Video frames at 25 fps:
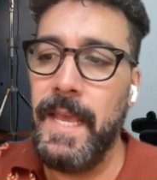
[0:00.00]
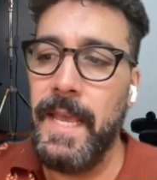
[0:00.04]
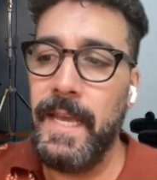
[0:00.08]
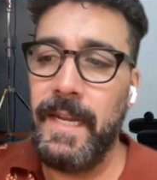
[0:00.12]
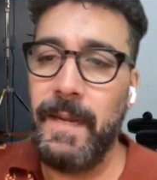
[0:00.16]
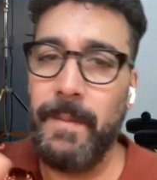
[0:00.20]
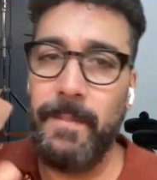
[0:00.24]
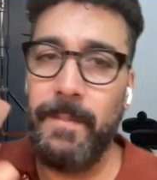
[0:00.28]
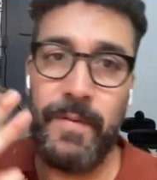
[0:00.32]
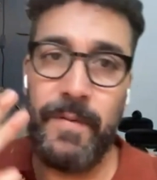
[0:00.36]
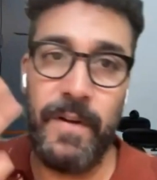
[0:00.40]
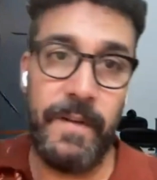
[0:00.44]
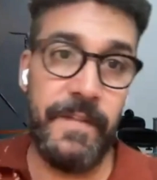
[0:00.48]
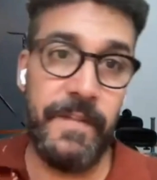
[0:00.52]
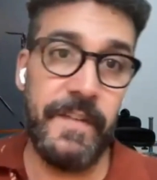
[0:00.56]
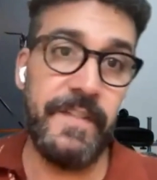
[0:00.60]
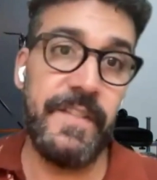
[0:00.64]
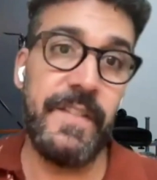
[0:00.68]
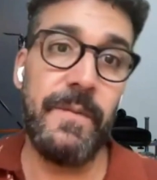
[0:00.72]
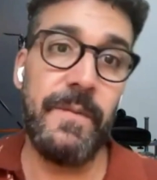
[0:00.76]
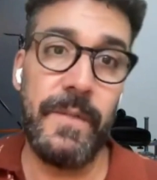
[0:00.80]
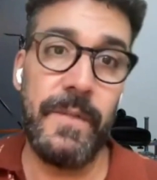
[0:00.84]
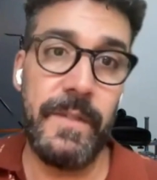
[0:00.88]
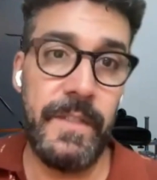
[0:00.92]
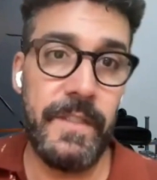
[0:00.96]
And I
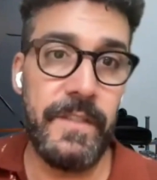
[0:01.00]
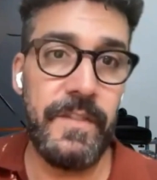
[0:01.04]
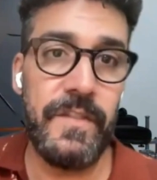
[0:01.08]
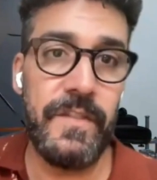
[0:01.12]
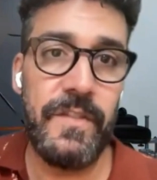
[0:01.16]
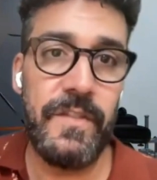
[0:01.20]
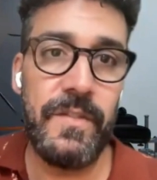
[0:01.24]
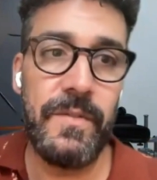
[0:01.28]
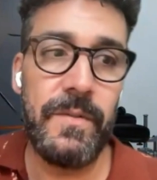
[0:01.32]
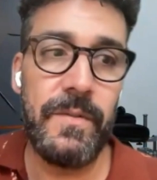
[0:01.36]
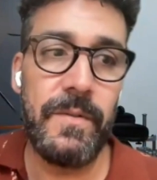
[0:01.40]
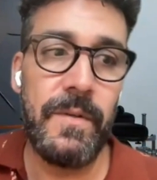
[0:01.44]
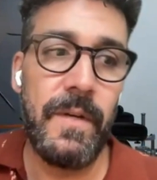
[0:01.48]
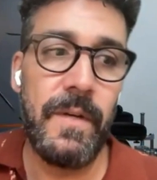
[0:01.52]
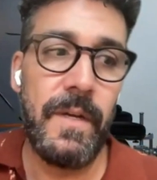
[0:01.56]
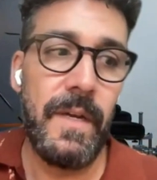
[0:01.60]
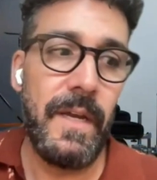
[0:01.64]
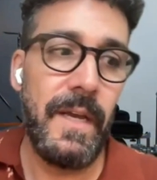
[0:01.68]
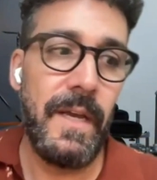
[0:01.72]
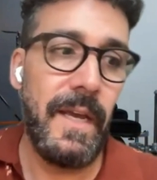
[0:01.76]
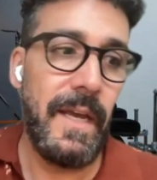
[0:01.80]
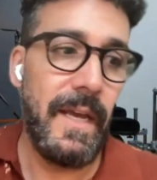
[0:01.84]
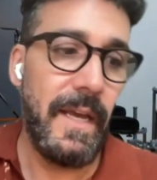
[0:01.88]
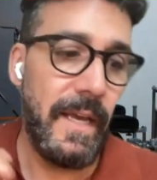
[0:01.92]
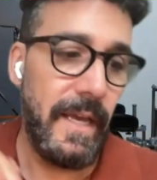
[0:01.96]
preface it with this too
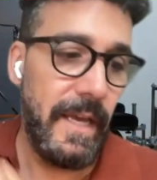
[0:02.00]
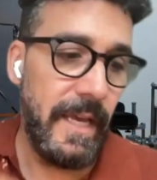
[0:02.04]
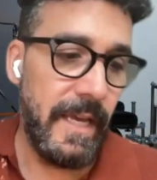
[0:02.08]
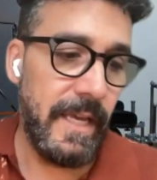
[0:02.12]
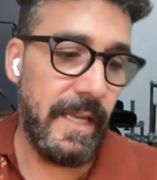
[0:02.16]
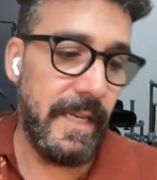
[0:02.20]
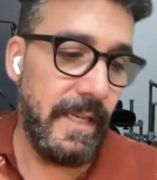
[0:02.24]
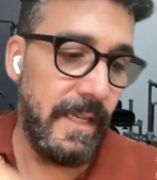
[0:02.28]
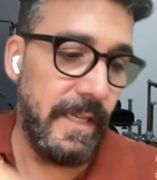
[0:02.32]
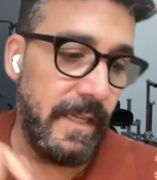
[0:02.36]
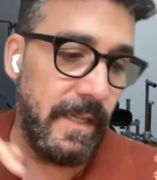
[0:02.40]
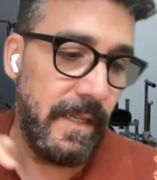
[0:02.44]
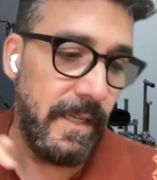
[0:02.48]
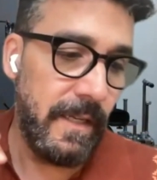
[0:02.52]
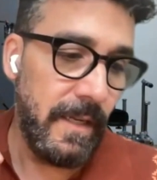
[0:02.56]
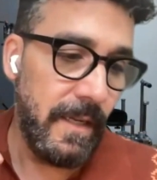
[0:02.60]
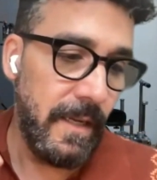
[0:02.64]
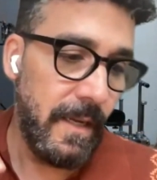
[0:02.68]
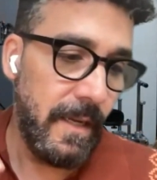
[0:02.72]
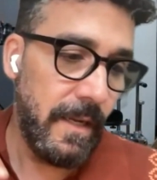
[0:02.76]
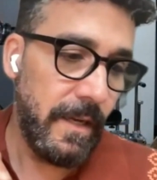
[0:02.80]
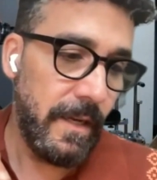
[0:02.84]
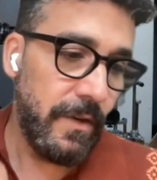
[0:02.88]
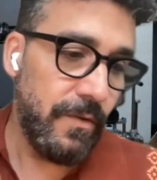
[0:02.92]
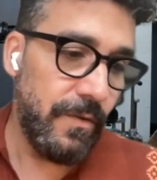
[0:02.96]
any
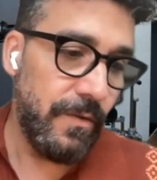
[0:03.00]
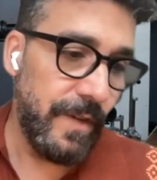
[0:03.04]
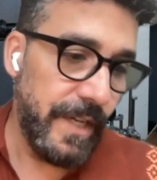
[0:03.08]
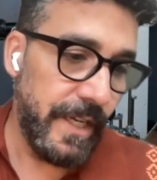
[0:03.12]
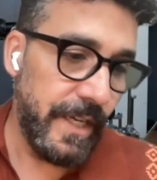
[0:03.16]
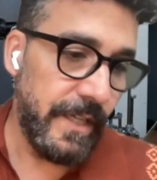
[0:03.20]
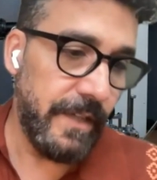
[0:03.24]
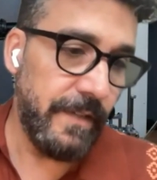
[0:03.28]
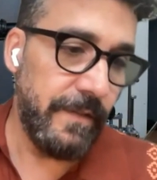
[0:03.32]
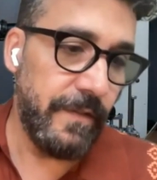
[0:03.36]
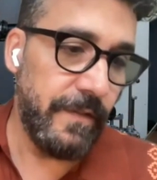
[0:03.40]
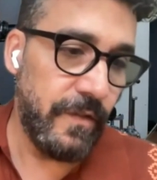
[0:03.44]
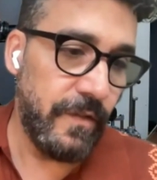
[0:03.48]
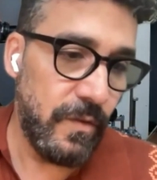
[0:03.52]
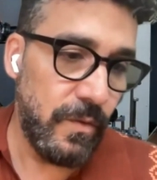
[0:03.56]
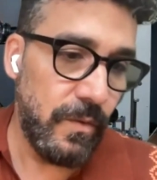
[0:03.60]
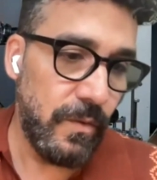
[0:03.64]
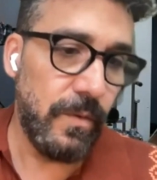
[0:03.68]
creative